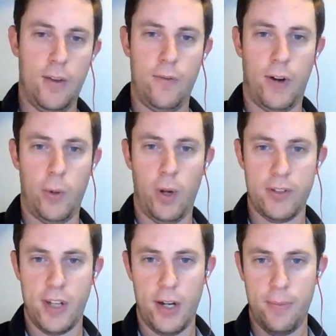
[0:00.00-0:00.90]
Very well
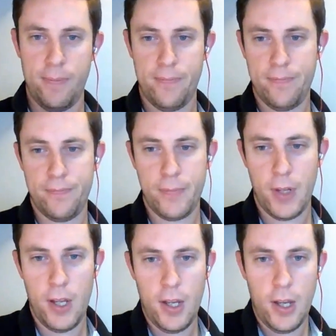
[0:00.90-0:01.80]
said.
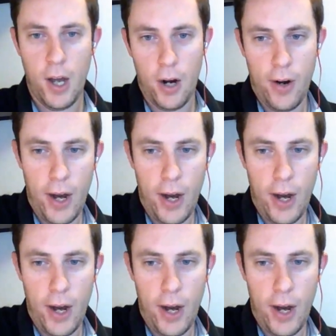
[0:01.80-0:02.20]
All right.